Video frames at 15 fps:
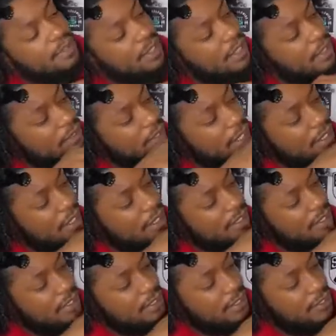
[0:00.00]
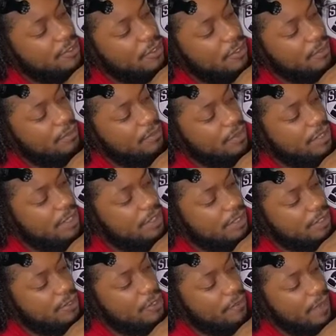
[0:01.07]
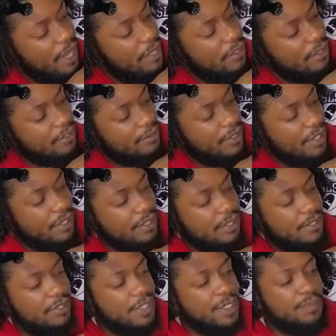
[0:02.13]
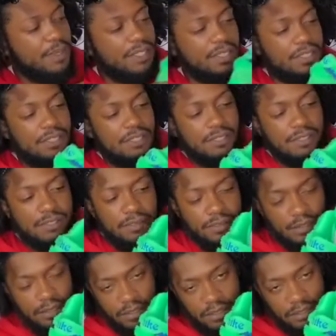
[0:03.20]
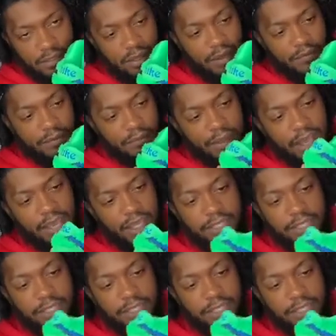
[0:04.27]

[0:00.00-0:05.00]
Like, I think this is a dope add-on right here, especially, you know, on the back.